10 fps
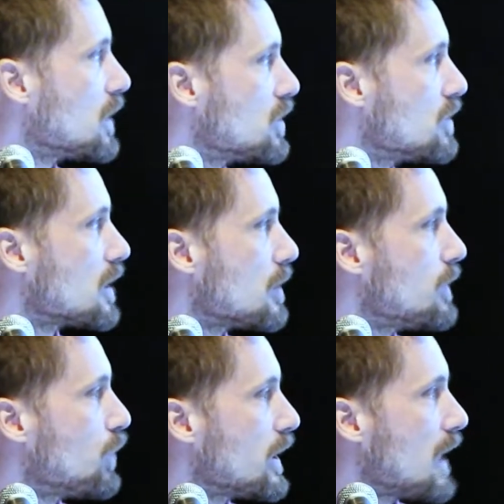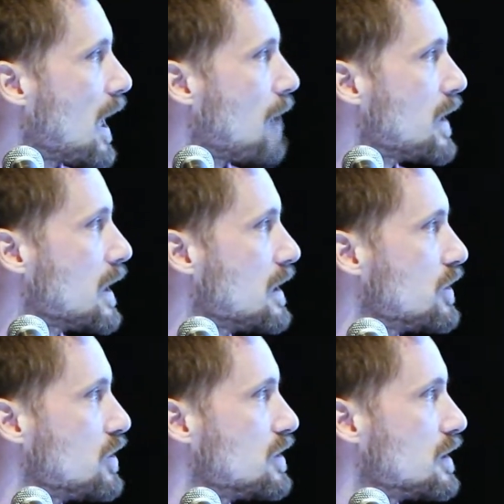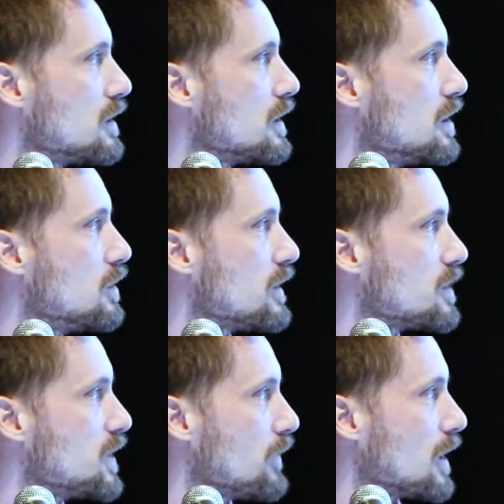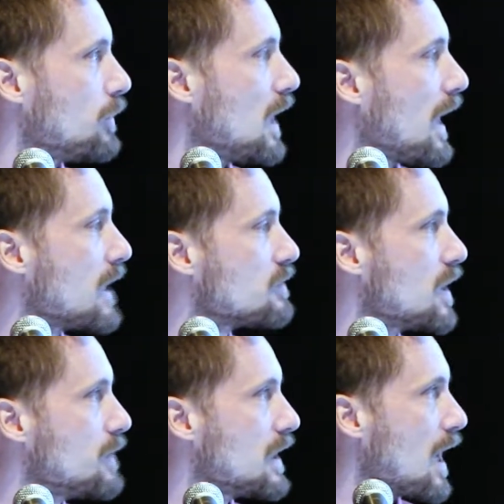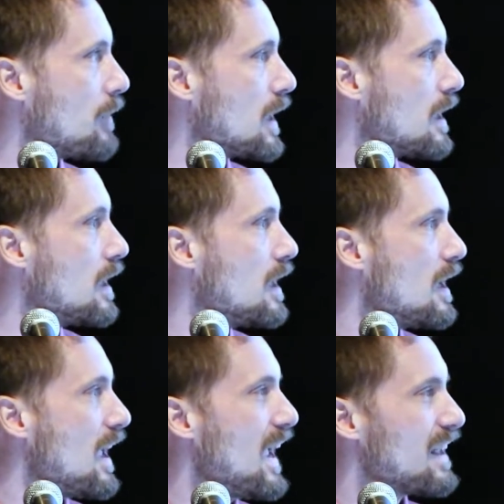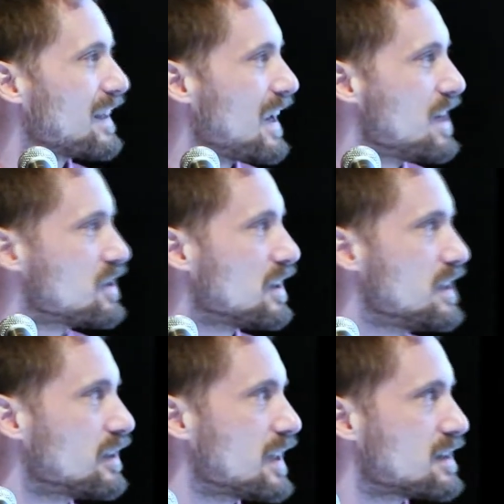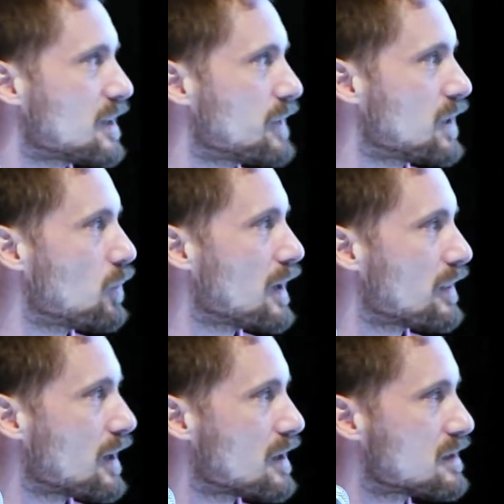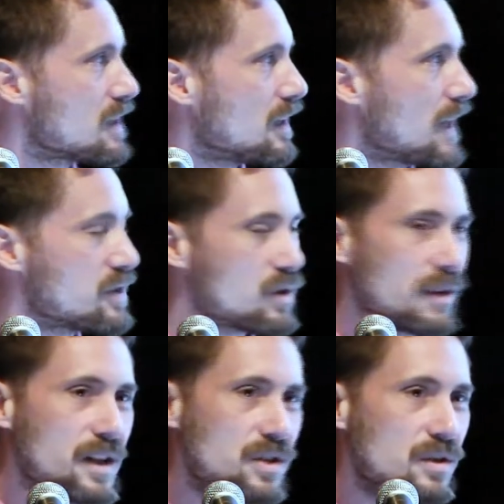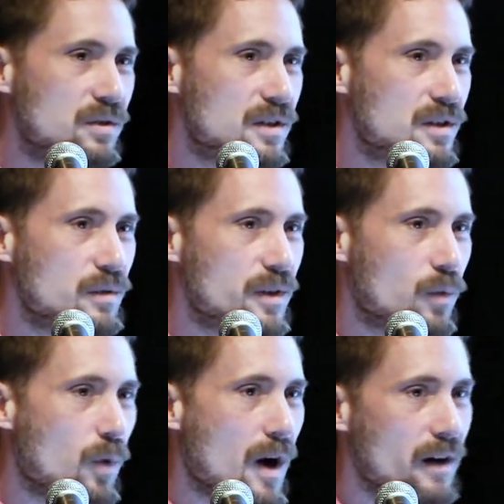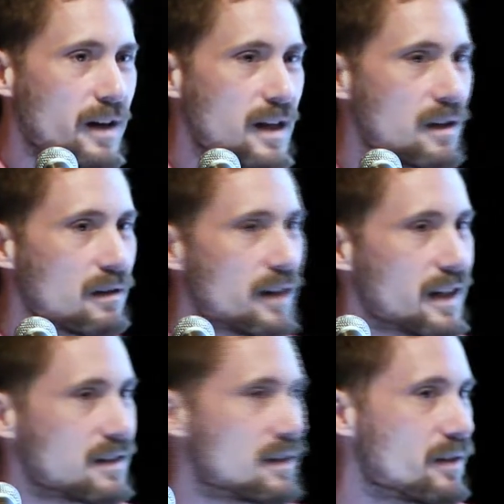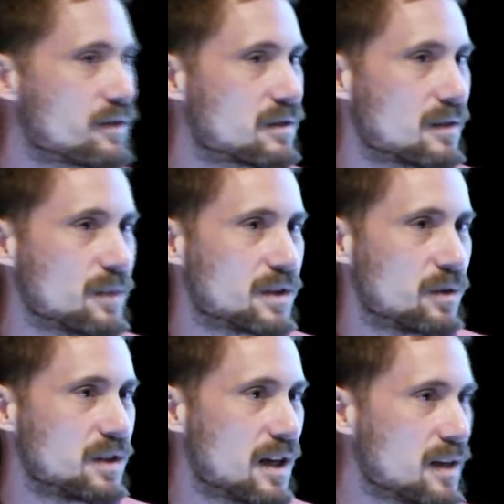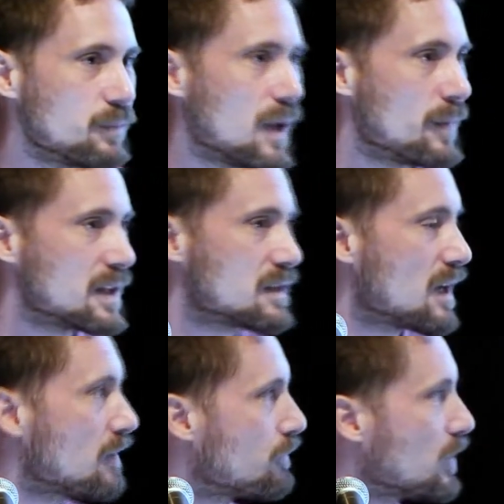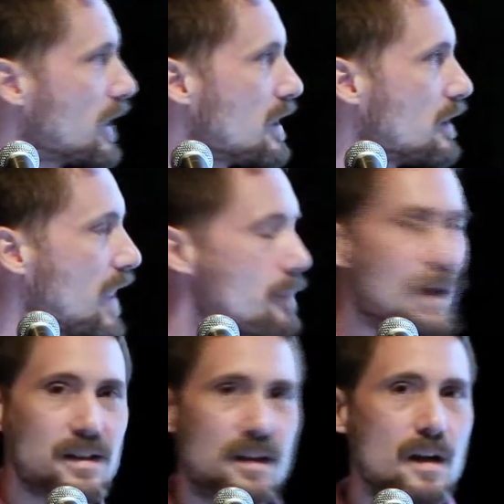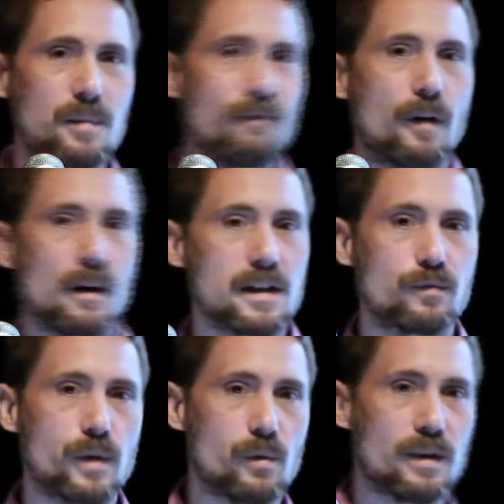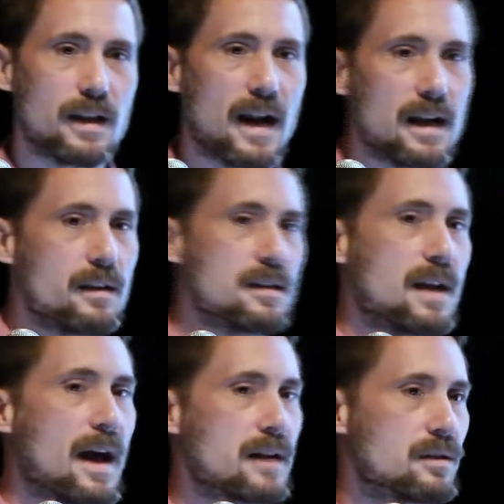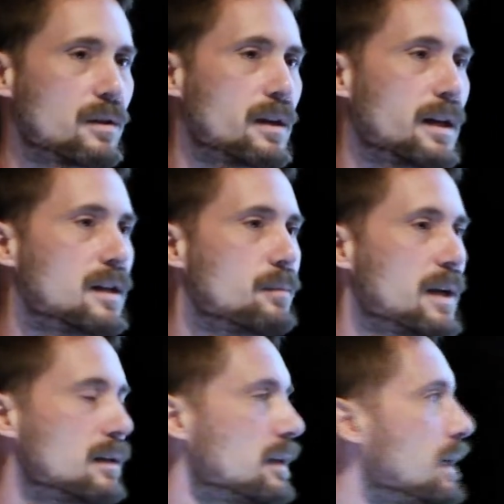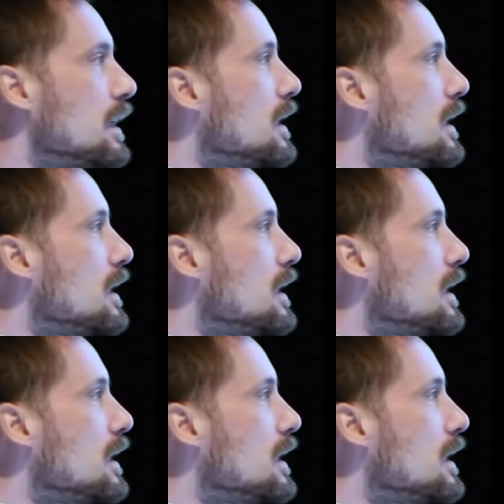issues are going to be pretty common, issues to do with a specific appliance might be common, and occasionally you'll get something where there's an electrical issue to do with the water heater and there's some associated plumbing stuff related to that, but it's going to be far less frequent than any of these tags occurring independently.